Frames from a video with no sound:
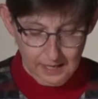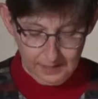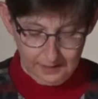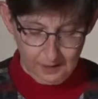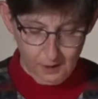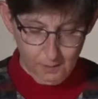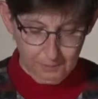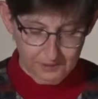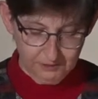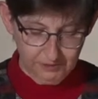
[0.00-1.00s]
uh,
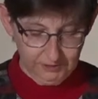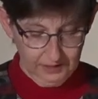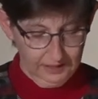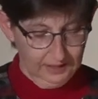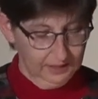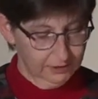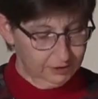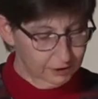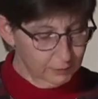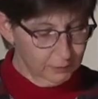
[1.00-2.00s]
opens,
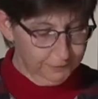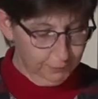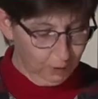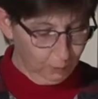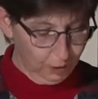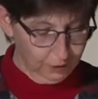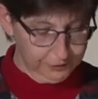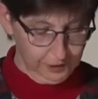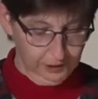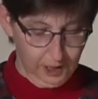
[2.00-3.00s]
to the Fort
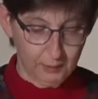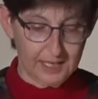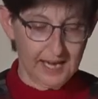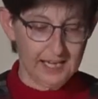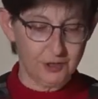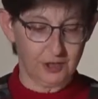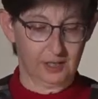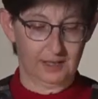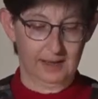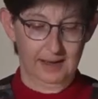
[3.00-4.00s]
Worth
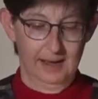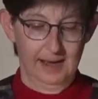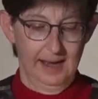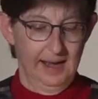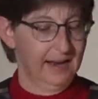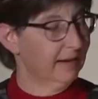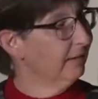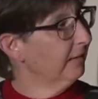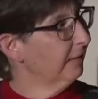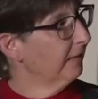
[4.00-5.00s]
location.
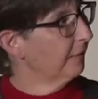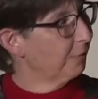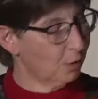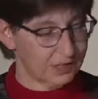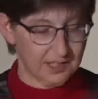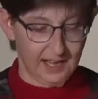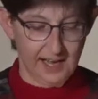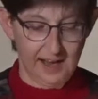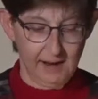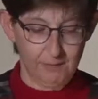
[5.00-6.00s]
And of course, they
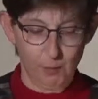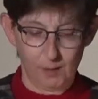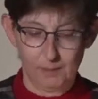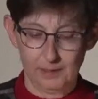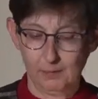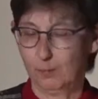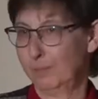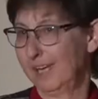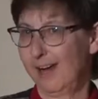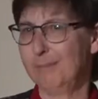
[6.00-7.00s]
have what be,
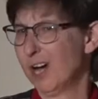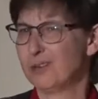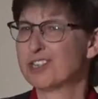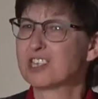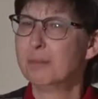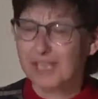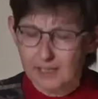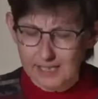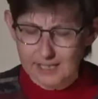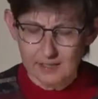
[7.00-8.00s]
became known as
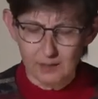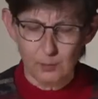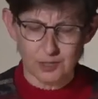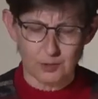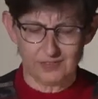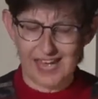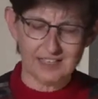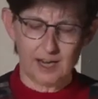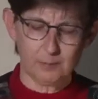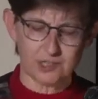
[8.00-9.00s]
Seminary Hill, which at that
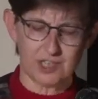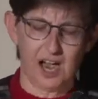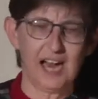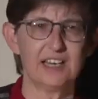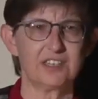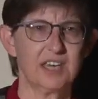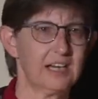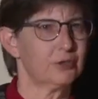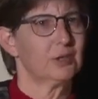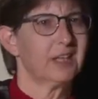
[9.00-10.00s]
time was the highest
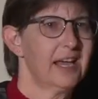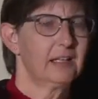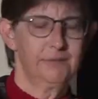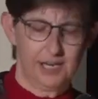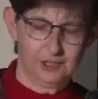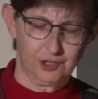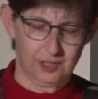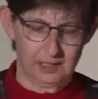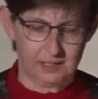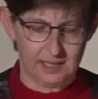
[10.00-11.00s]
natural
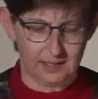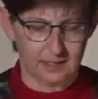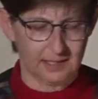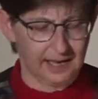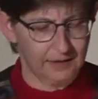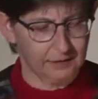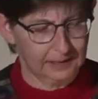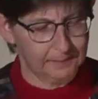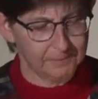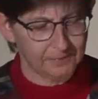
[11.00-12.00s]
elevation in Tarrant County.